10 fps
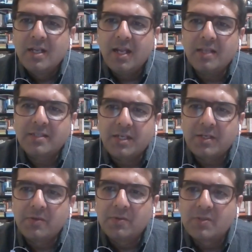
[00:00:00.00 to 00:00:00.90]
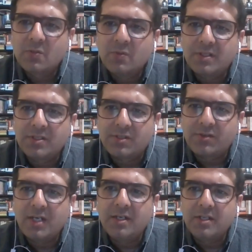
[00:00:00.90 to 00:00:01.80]
as attitudes towards
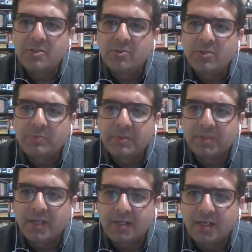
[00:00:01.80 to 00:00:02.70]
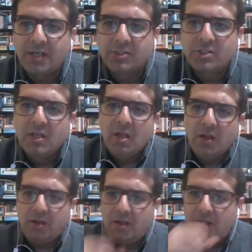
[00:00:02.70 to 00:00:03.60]
Israel and the Jewish people at large.
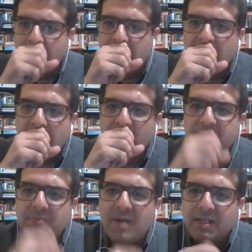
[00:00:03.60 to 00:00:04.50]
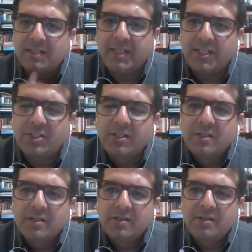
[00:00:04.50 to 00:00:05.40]
How is Bangladesh
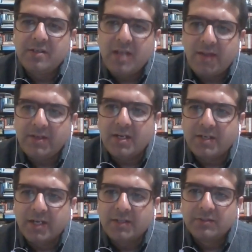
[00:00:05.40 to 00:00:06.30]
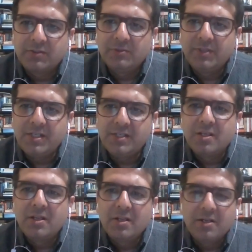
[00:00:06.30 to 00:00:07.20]
navigating through
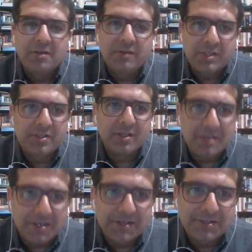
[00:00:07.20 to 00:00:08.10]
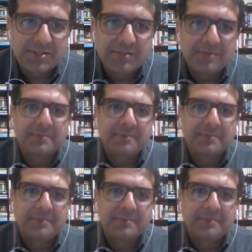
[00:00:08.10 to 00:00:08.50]
these regional currents?